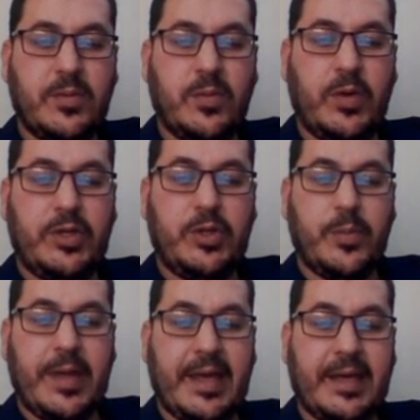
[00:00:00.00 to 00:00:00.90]
when you
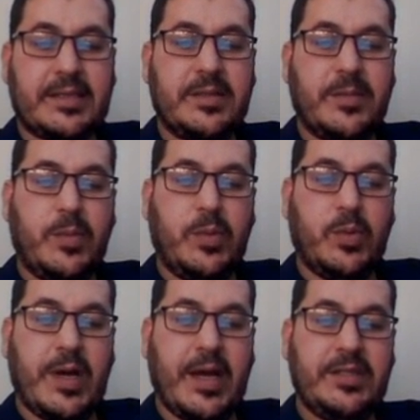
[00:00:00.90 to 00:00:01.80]
mix
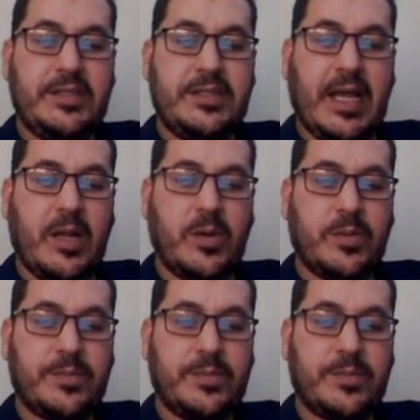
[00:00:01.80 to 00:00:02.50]
blue and yellow.